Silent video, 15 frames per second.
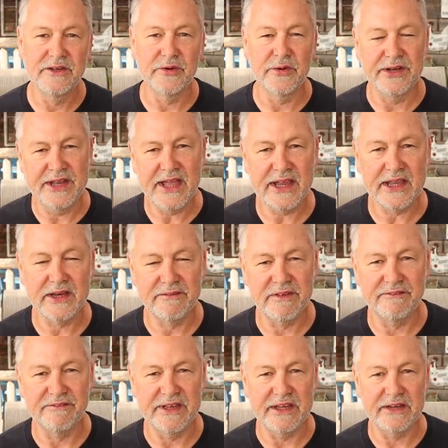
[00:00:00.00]
to a negative
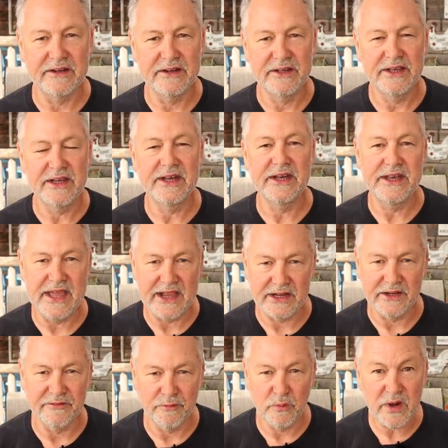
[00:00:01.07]
event in a
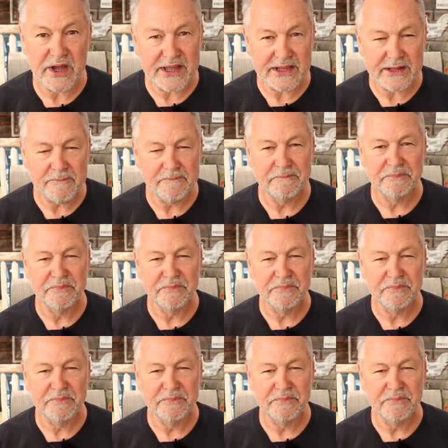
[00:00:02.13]
negative way.